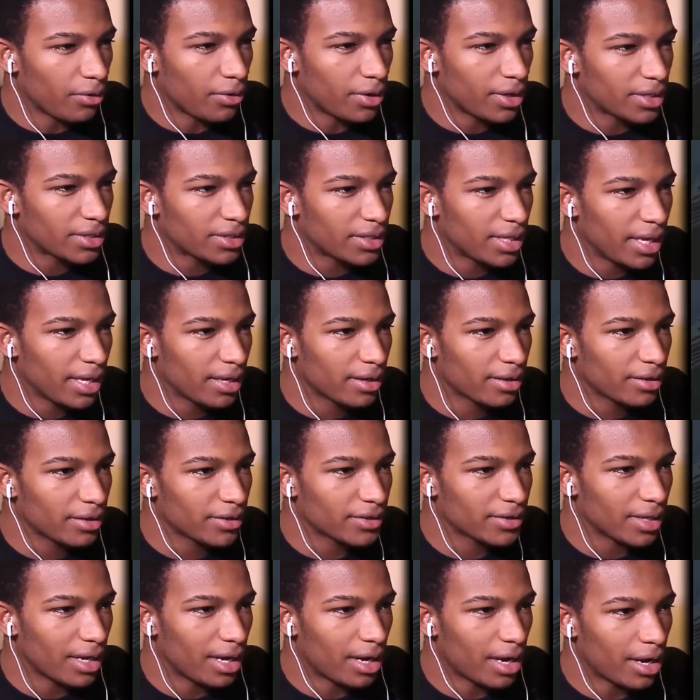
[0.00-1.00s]
We're going to take
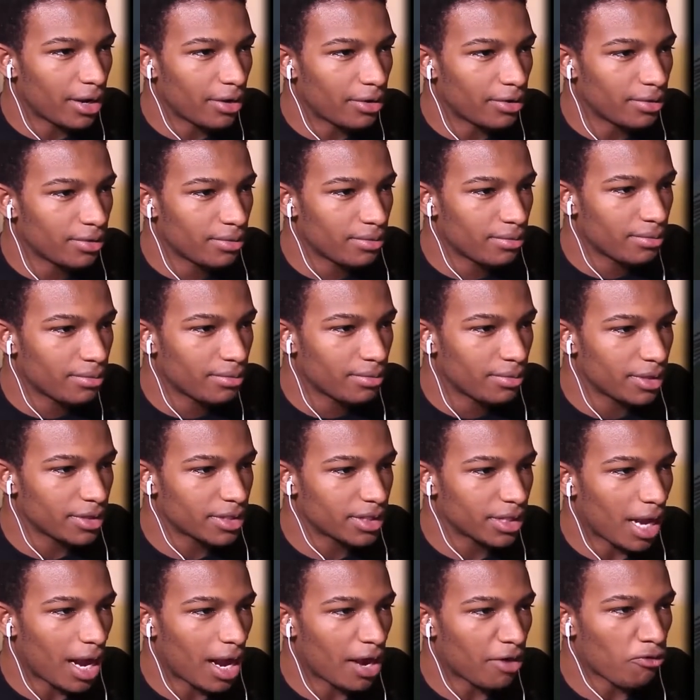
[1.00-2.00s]
this iron,
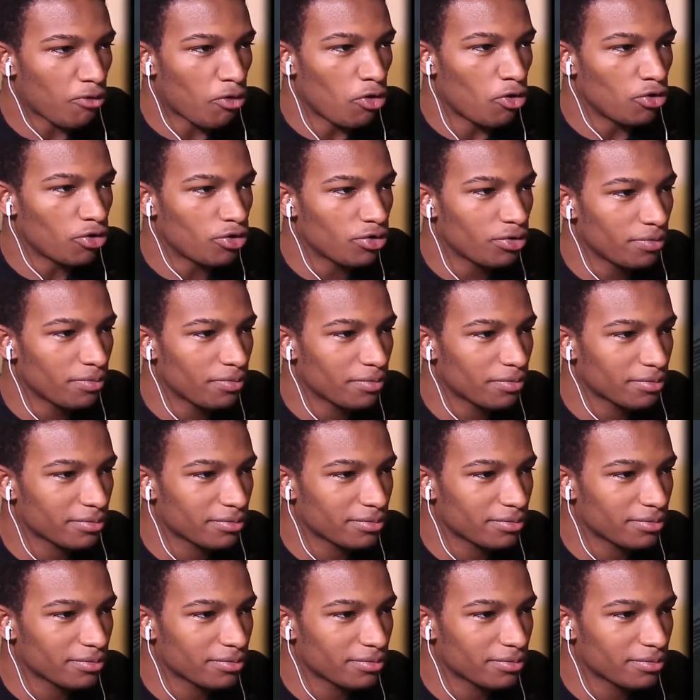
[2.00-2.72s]
this iron,